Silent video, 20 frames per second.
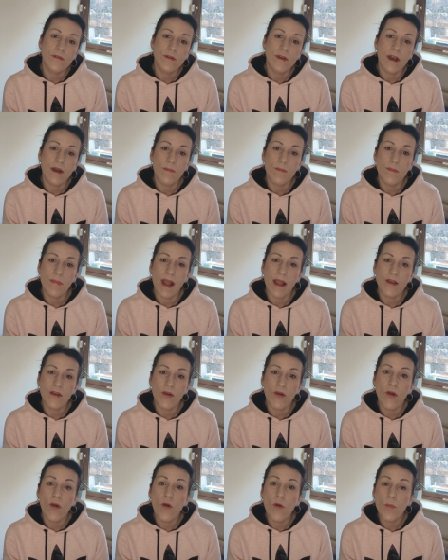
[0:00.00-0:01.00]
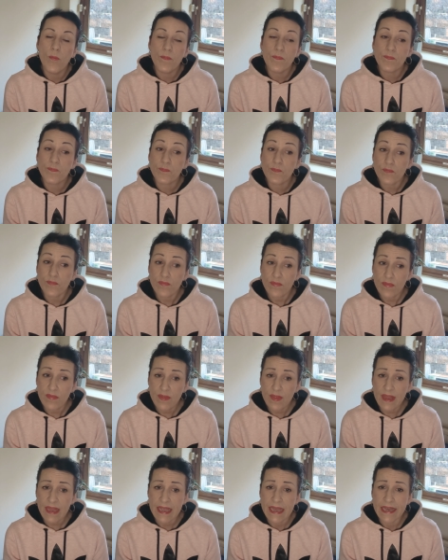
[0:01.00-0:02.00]
to come back home
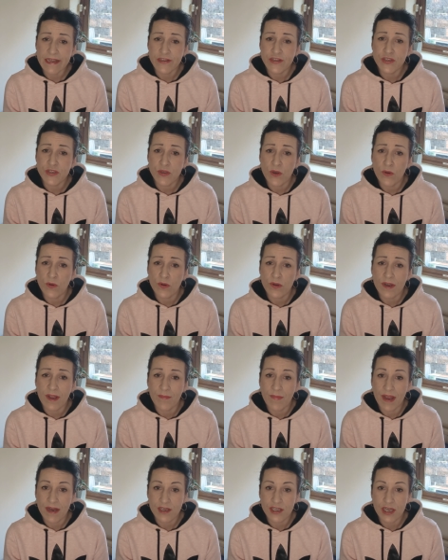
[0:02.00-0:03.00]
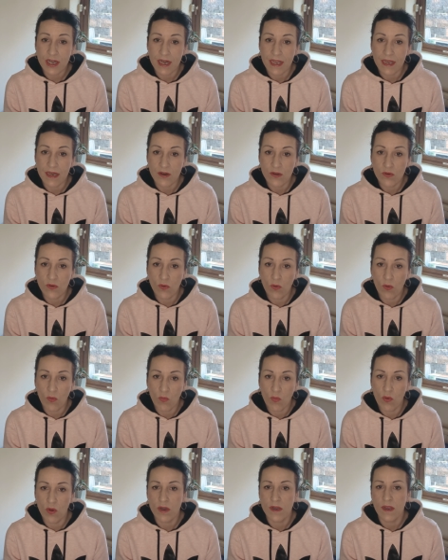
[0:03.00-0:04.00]
and soak them actually in
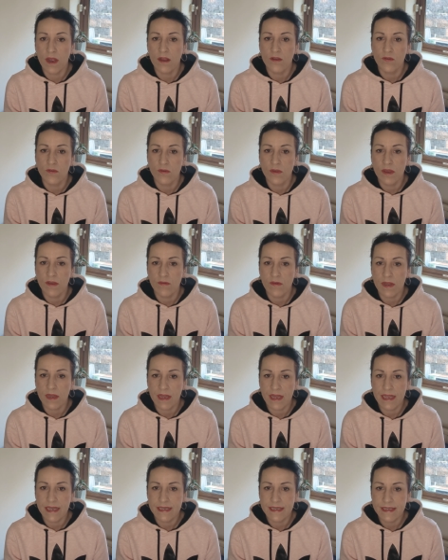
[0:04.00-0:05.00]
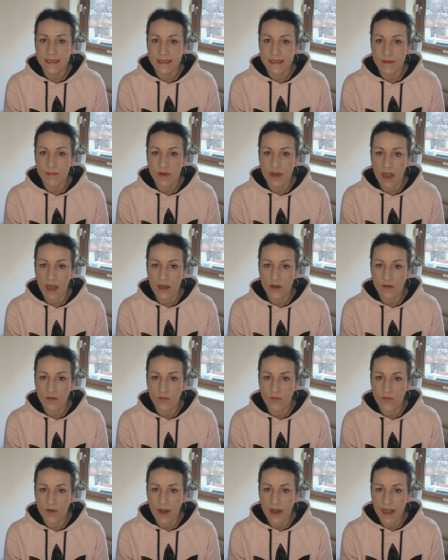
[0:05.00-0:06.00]
cool water to give at least some kind
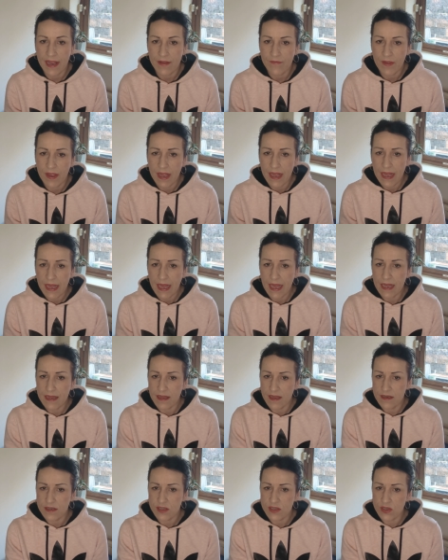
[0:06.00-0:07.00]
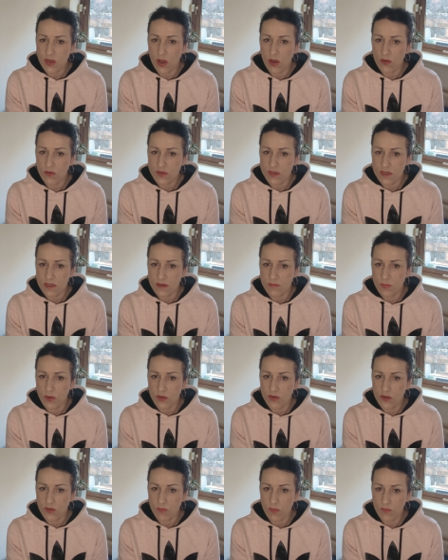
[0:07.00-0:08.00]
of relief at the soles, at the
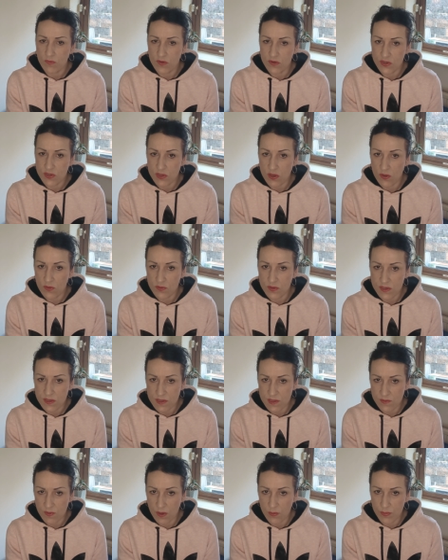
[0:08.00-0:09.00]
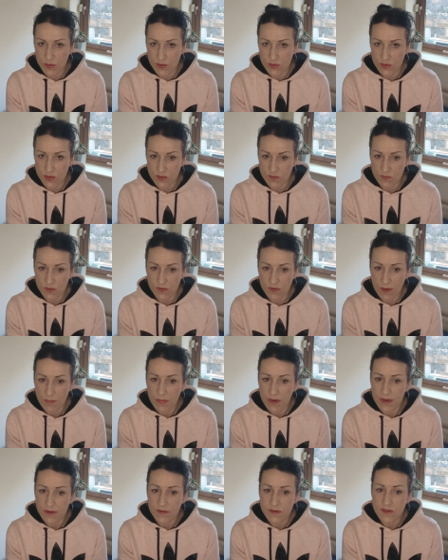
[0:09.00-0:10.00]
bottom of the soles as well, because of the
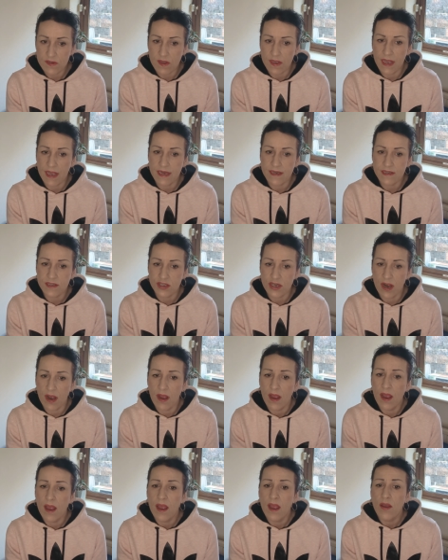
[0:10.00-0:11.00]
rubbing is the extra